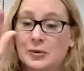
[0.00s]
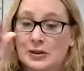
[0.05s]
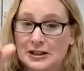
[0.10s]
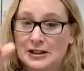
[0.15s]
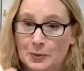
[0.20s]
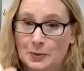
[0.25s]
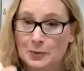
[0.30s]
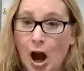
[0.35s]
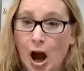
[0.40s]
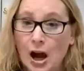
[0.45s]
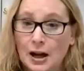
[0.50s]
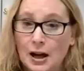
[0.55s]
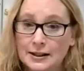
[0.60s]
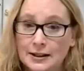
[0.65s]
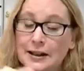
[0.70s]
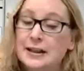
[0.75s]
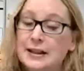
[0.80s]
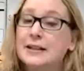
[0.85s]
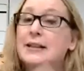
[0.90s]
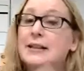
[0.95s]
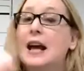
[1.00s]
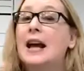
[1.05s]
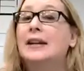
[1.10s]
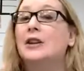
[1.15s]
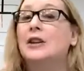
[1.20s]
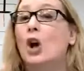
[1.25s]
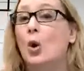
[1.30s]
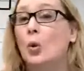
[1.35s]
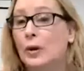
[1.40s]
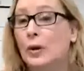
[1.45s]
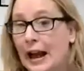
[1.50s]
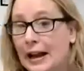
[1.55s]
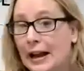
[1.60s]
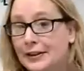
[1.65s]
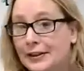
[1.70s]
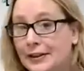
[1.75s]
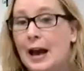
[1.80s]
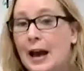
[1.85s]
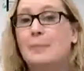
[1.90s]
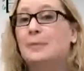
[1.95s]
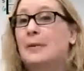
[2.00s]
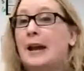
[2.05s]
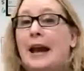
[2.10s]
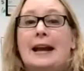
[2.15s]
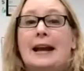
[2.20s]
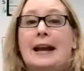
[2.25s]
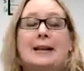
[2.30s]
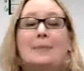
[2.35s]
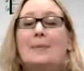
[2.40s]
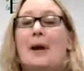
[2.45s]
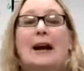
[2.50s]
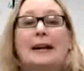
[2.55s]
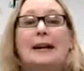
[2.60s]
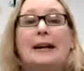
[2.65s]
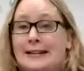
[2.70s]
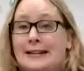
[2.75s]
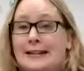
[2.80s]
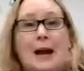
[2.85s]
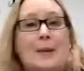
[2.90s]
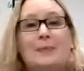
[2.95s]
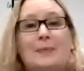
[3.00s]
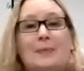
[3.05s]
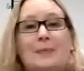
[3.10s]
please pause this and go get them, okay? Because I'm not going to stop